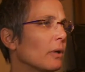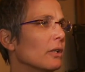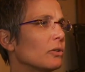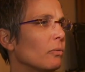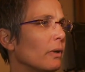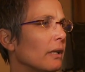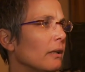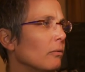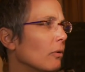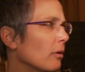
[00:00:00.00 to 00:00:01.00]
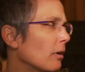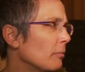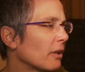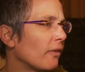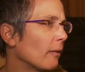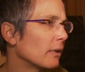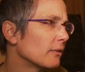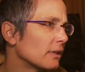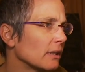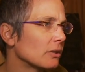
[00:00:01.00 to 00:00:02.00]
a bunch. We were a big family
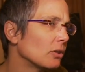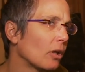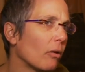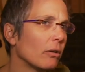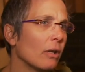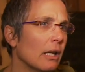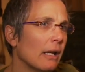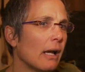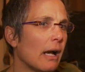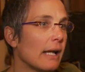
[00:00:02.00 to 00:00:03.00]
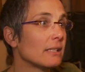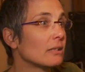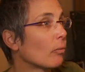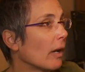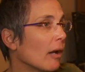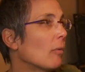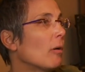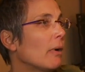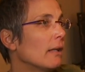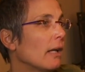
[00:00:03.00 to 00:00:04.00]
of 6, and I swam
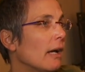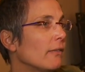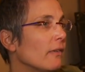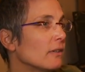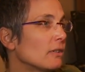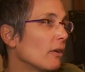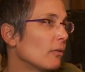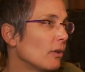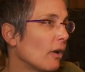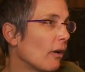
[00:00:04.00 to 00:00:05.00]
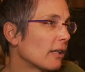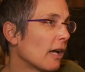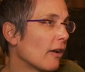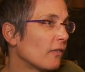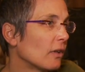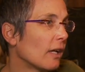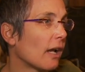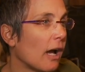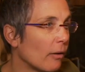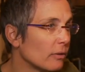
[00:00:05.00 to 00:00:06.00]
all my life. And so, I kind of feel like
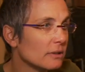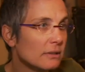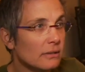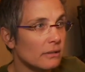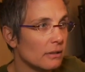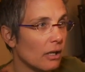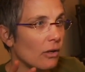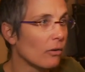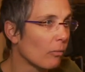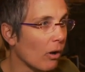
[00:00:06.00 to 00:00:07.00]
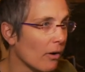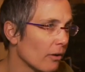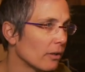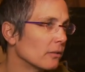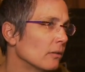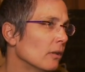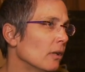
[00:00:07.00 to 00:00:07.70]
I was underwater and